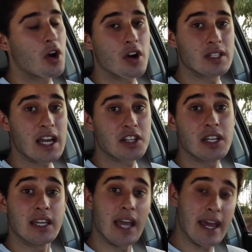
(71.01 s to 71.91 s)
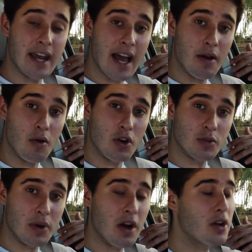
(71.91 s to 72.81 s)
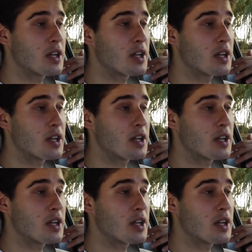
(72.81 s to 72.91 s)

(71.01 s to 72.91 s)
cars actually gain horsepower